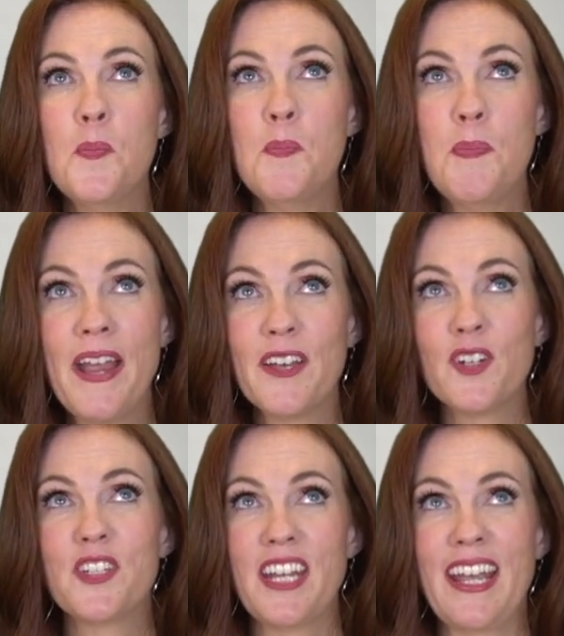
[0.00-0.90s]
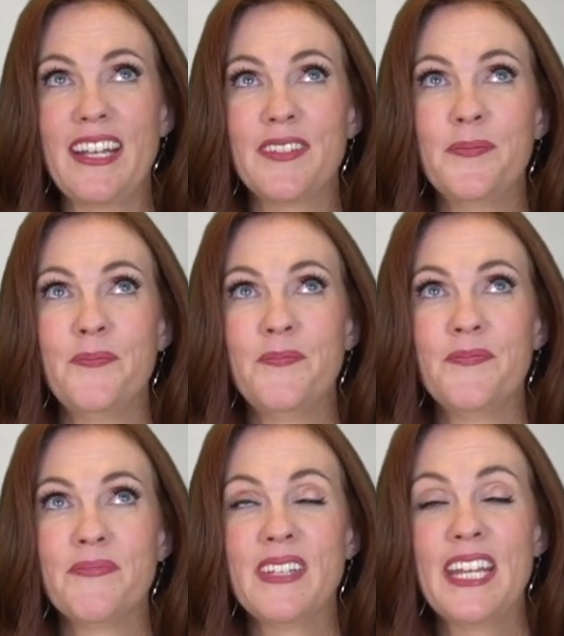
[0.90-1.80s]
Banner day.
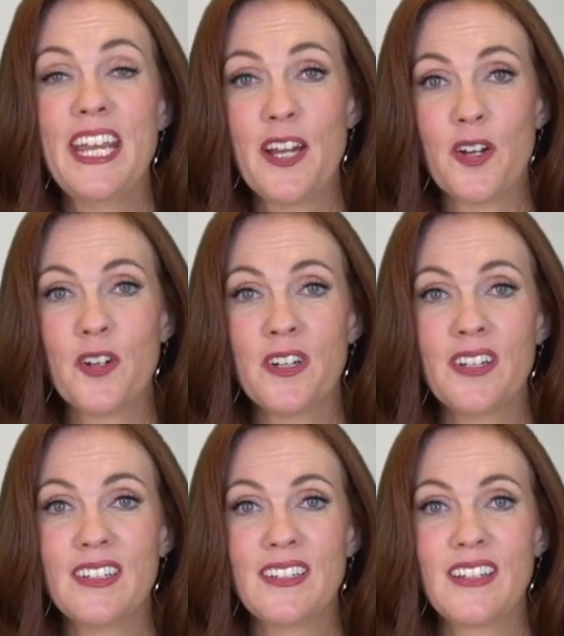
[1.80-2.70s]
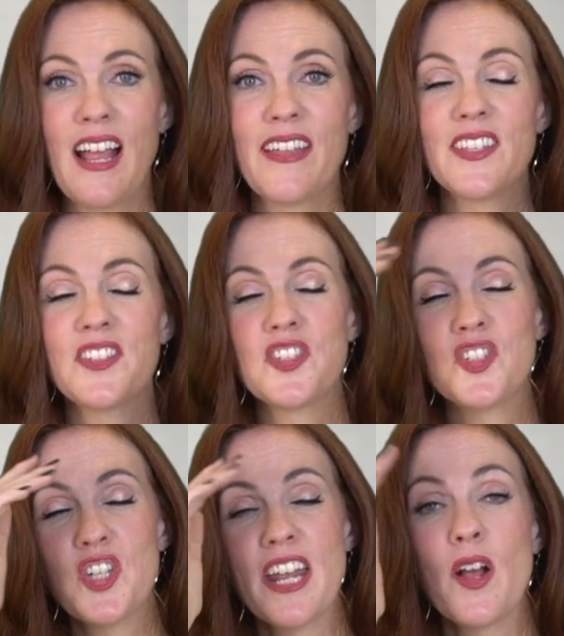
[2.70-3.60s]
Here at This Is
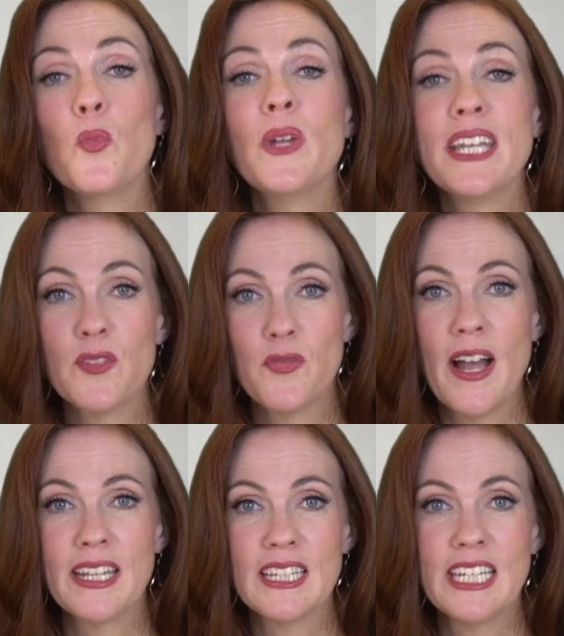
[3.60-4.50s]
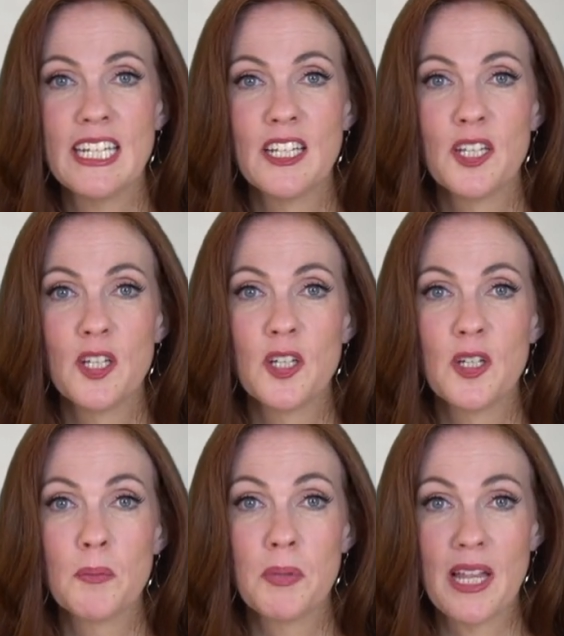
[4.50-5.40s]
Jen, we can finally
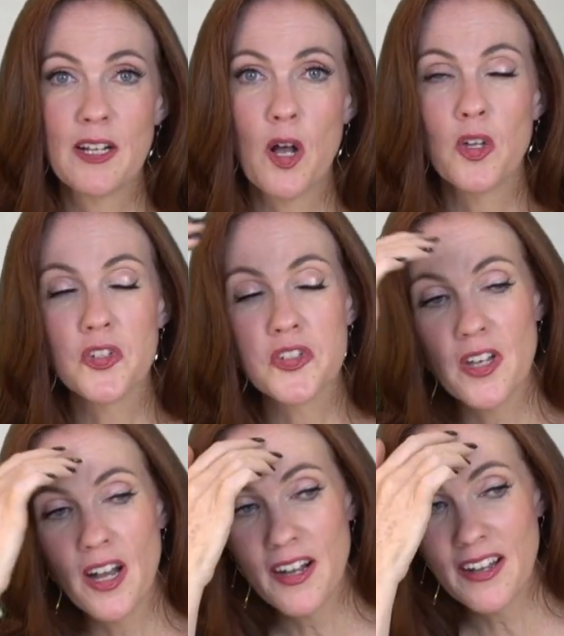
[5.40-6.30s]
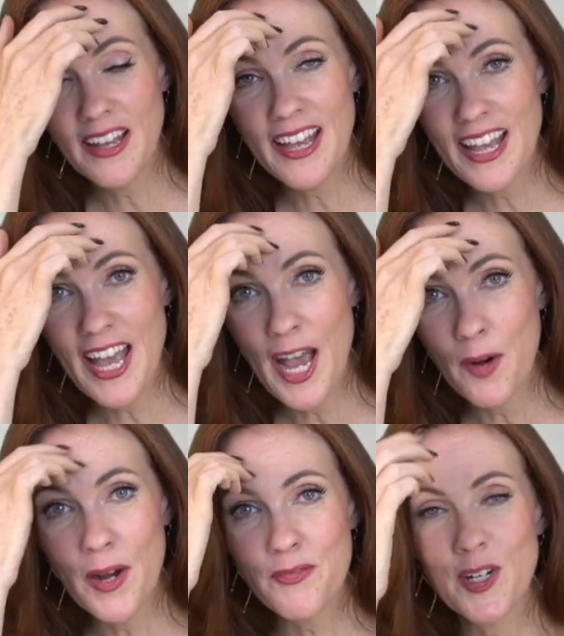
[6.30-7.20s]
play calls.
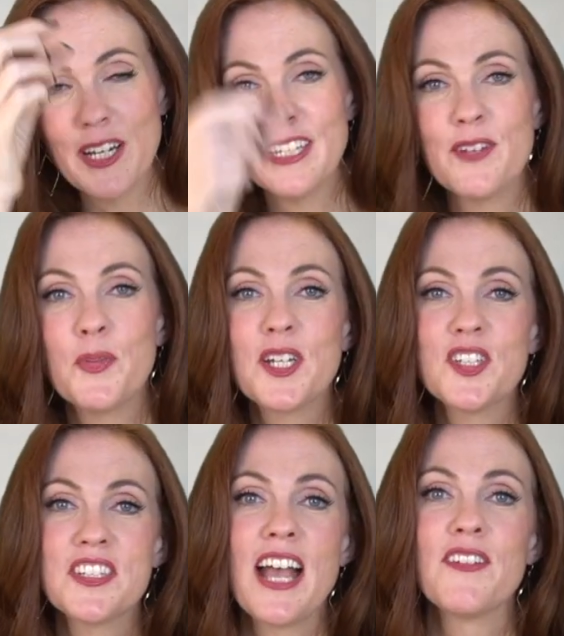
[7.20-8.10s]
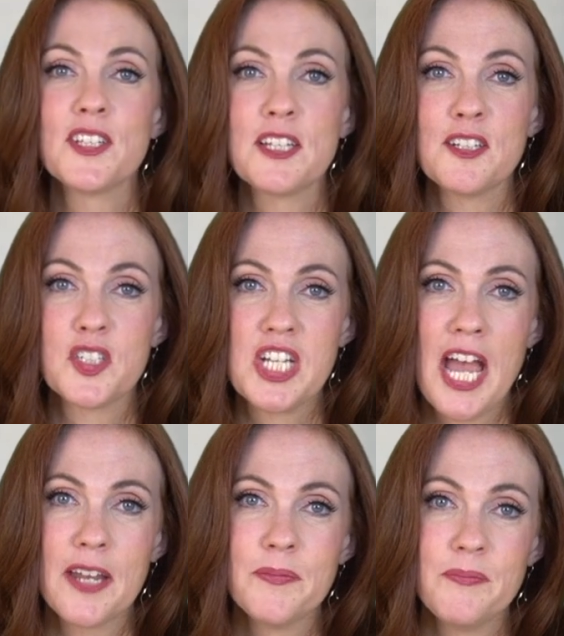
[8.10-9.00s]
However, if we could just have a little
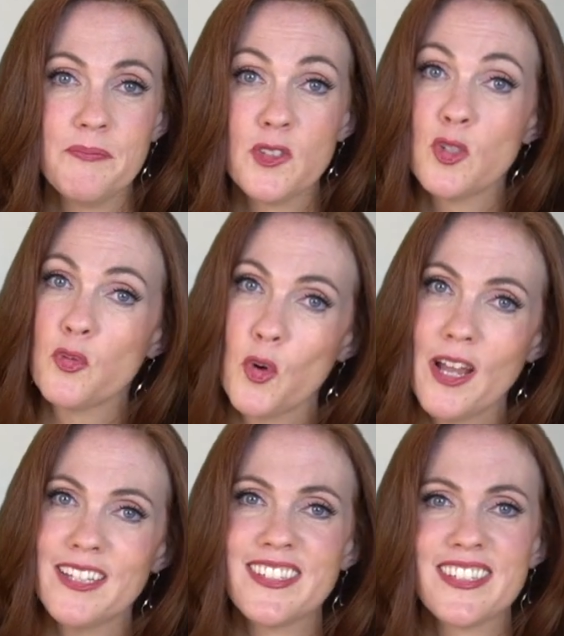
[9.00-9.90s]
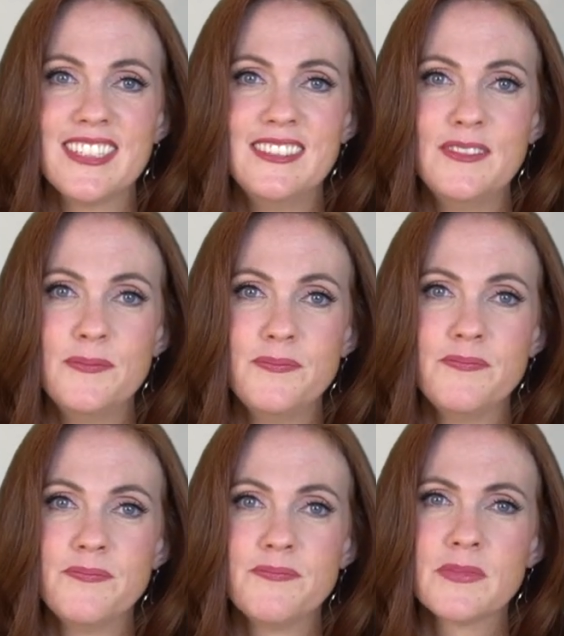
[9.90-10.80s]
chat. Friends,
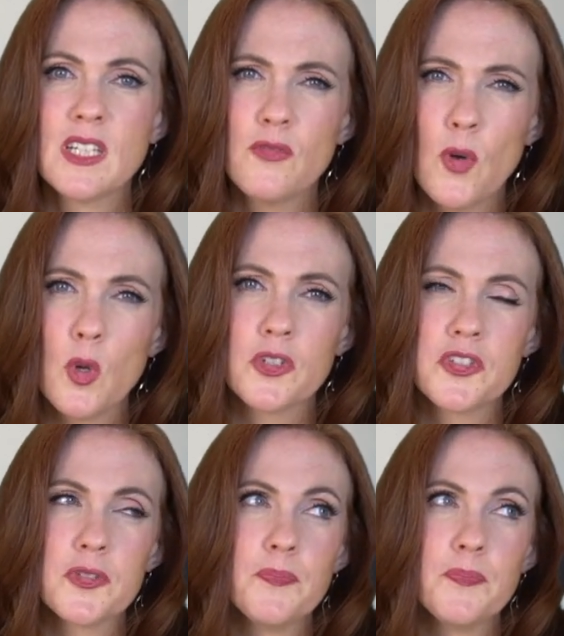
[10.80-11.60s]
folks.